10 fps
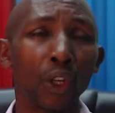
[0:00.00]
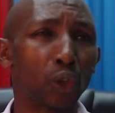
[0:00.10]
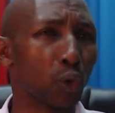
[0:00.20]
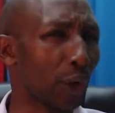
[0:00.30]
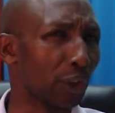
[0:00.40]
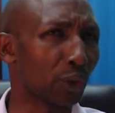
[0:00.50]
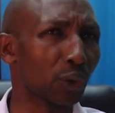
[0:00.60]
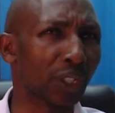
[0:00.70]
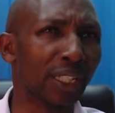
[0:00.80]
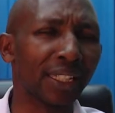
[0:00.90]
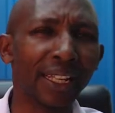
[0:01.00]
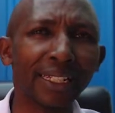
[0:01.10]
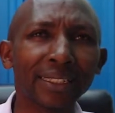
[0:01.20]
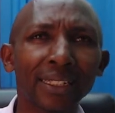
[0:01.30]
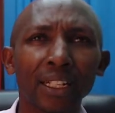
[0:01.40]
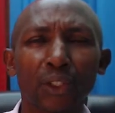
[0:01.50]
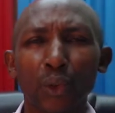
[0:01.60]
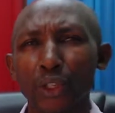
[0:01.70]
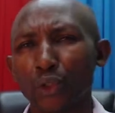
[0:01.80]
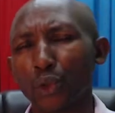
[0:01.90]
So and so said this,
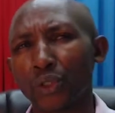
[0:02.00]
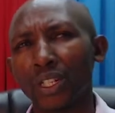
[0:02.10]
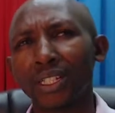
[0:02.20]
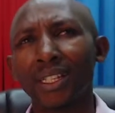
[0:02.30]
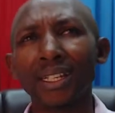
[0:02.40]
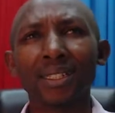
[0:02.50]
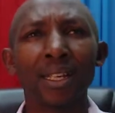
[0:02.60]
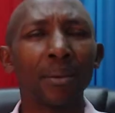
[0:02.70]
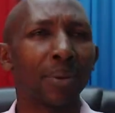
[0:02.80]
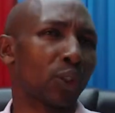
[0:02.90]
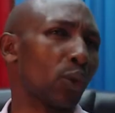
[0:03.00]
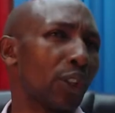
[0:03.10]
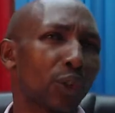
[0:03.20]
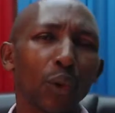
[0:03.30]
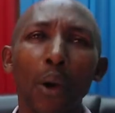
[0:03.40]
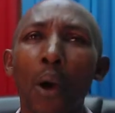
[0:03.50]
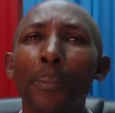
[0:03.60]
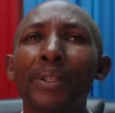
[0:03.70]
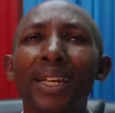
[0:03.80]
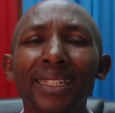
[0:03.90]
so and so said this, but so and so
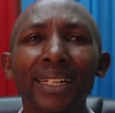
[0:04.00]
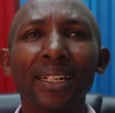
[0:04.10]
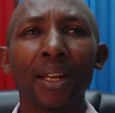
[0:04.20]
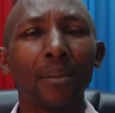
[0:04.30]
objected,